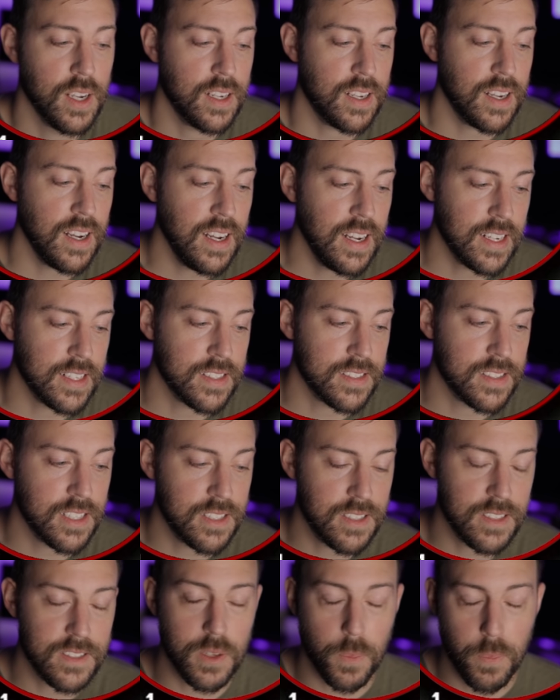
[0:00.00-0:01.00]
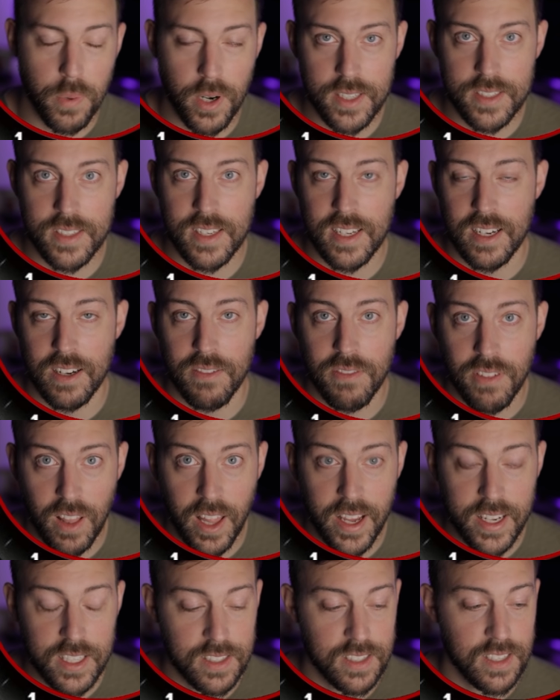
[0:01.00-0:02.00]
Guys, this is the president of
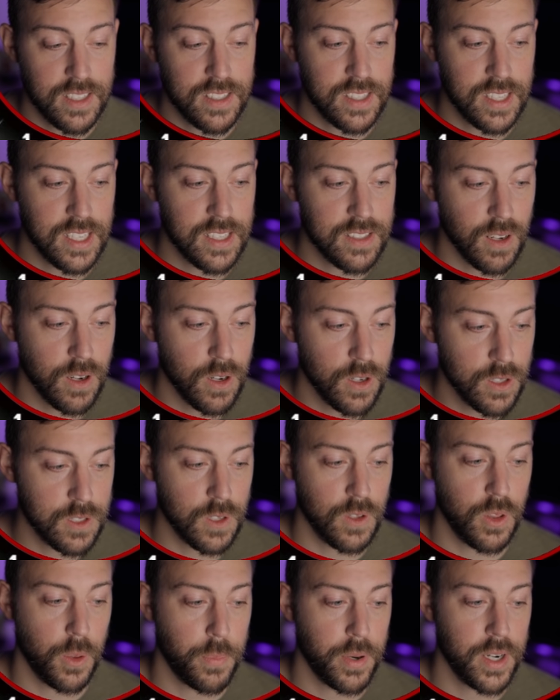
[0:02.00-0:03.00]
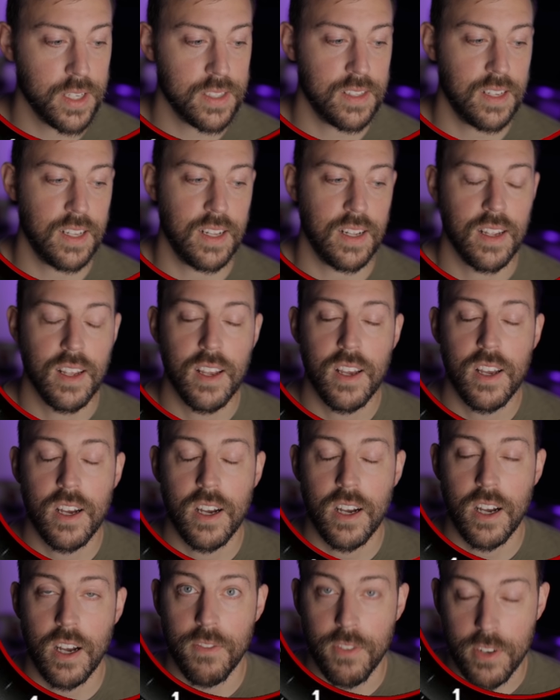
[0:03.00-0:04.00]
Lexus. He's also the president
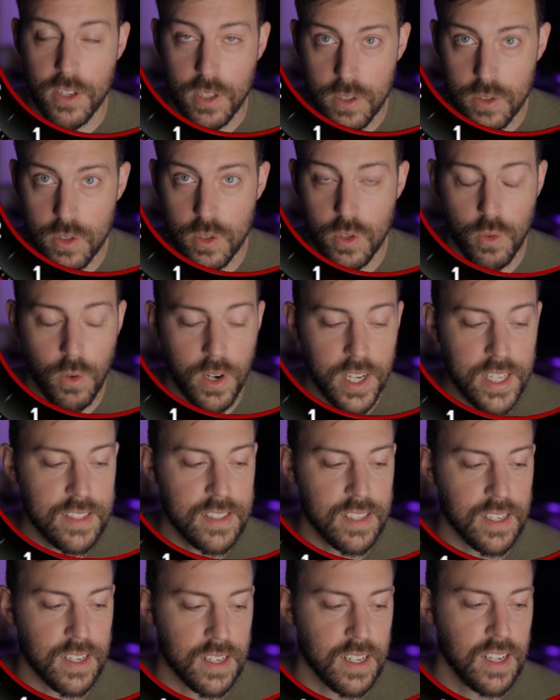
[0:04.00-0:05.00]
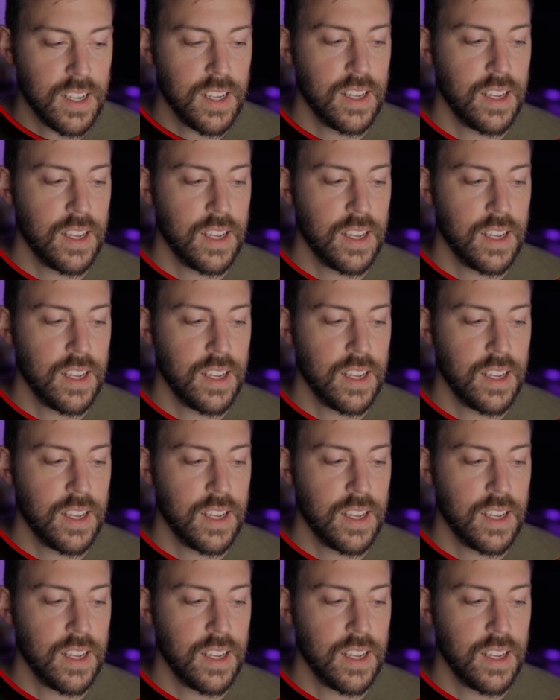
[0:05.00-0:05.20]
of Gazoo Racing.